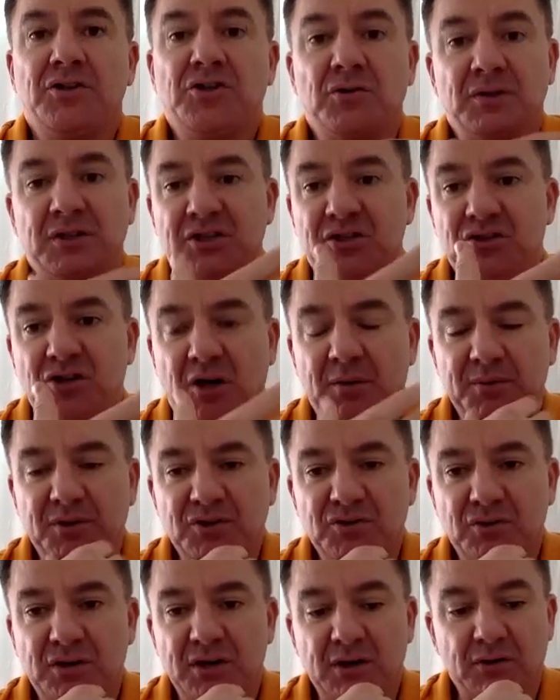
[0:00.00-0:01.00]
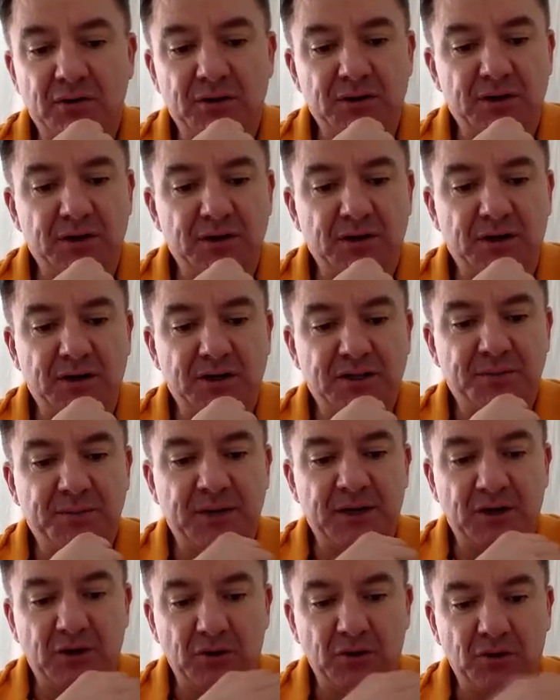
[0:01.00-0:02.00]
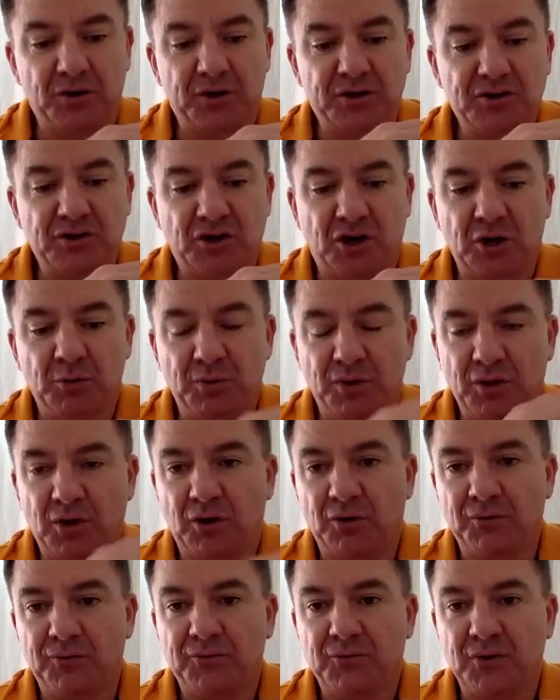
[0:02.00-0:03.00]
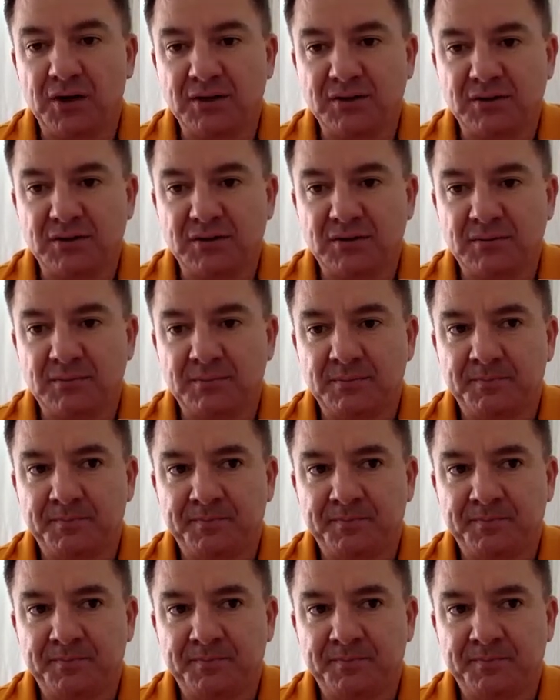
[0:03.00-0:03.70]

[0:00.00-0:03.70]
During this time in Australia, I, I spent a lot of time with old friends.